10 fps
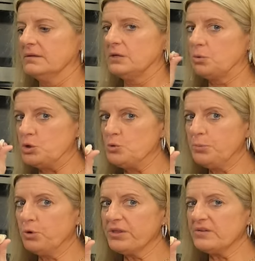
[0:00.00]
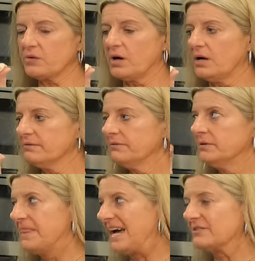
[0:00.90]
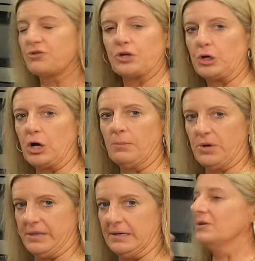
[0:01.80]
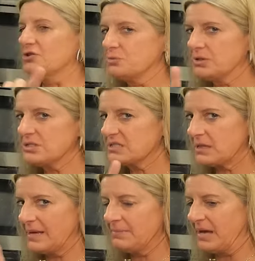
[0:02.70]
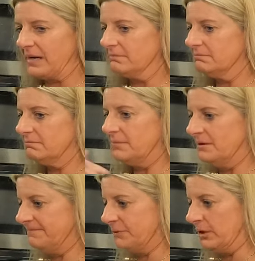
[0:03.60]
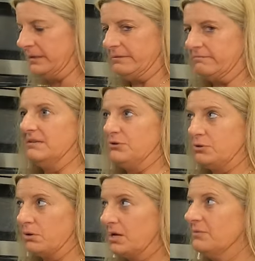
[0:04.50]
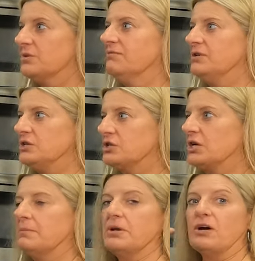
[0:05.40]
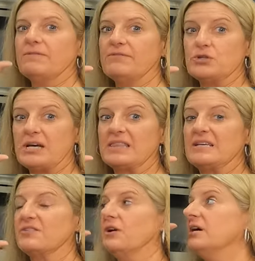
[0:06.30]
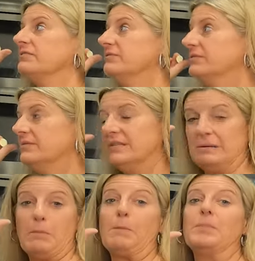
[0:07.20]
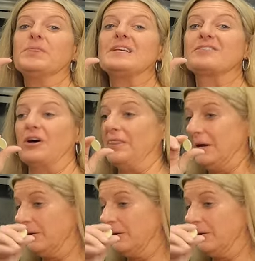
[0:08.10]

that when you pull these off, that's gonna come with it. So I just wanna disclaim that up front. If you're okay with the finishing coming off, if you take these off, then put these on